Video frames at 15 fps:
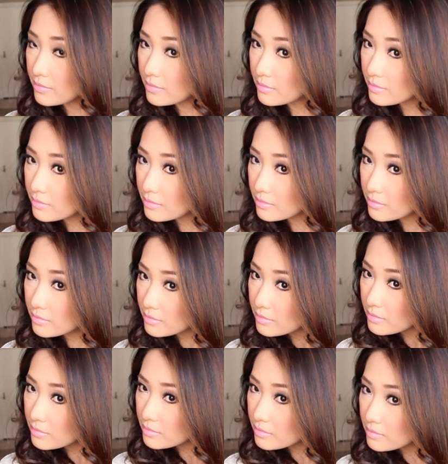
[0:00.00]

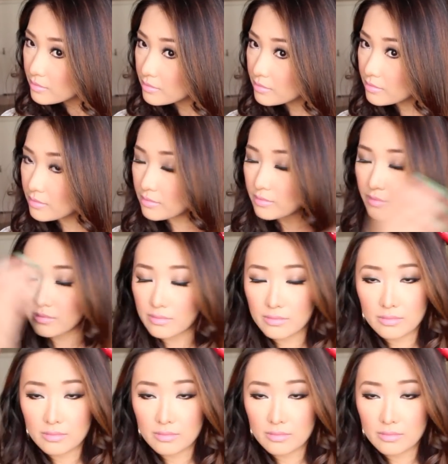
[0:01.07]
[no speech]